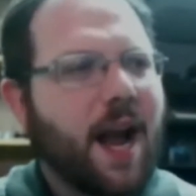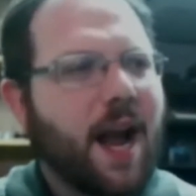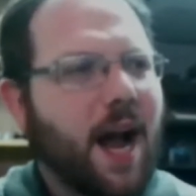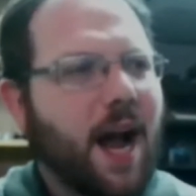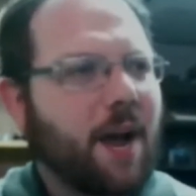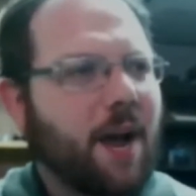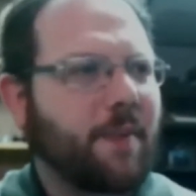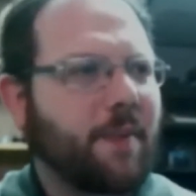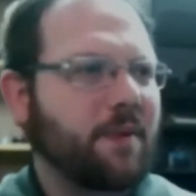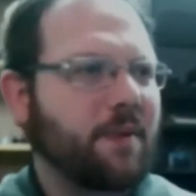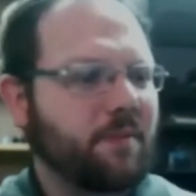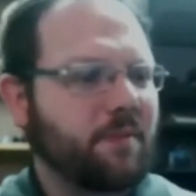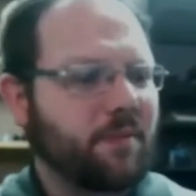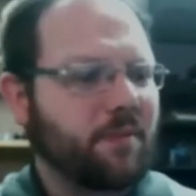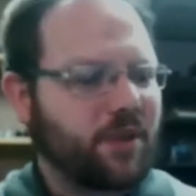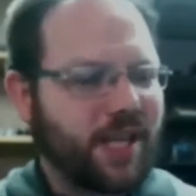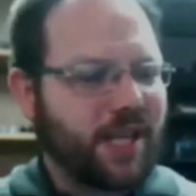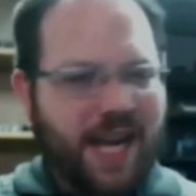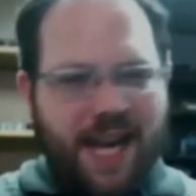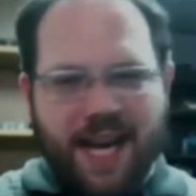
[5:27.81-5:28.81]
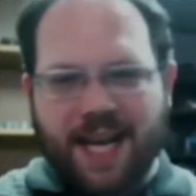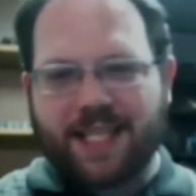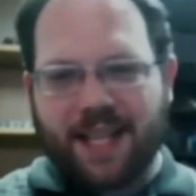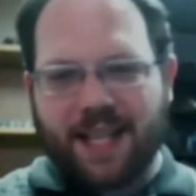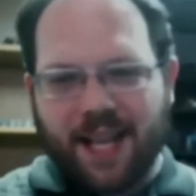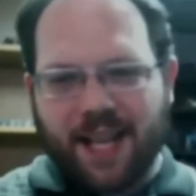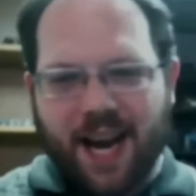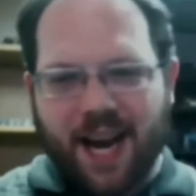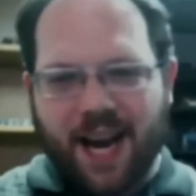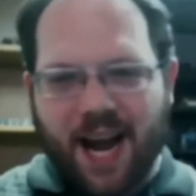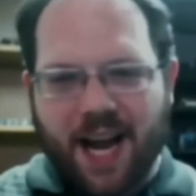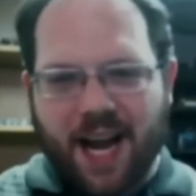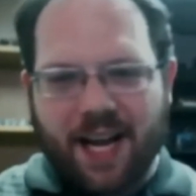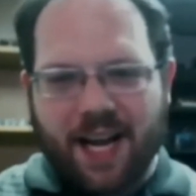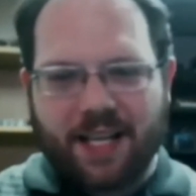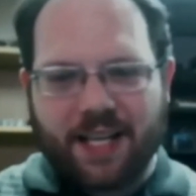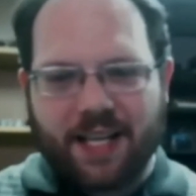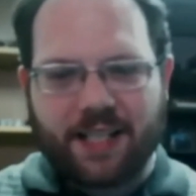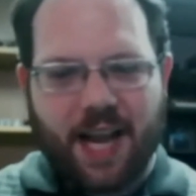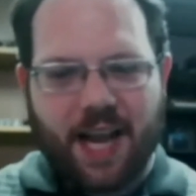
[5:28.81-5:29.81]
I've been teasing the
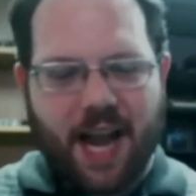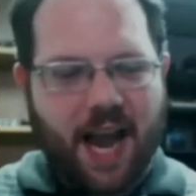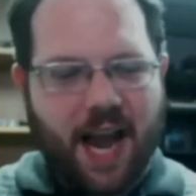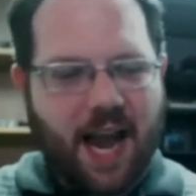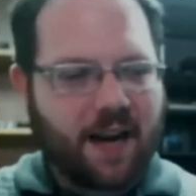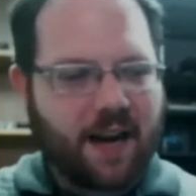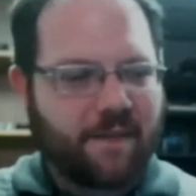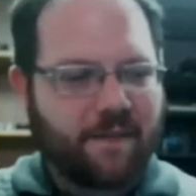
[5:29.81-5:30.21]
guys at